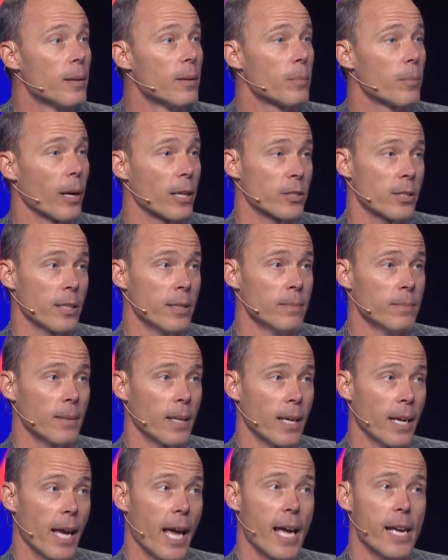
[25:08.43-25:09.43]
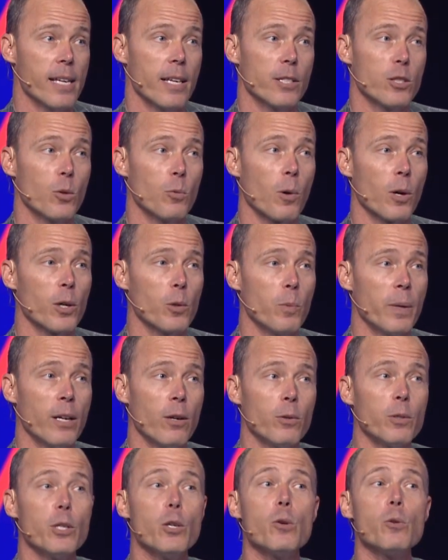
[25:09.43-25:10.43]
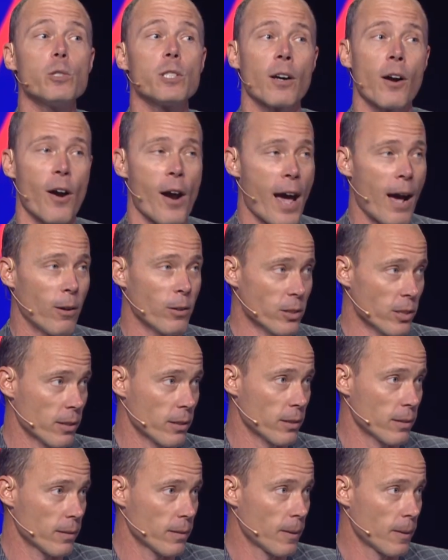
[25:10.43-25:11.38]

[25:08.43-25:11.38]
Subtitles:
Preston, hate is a word we don't use in our house.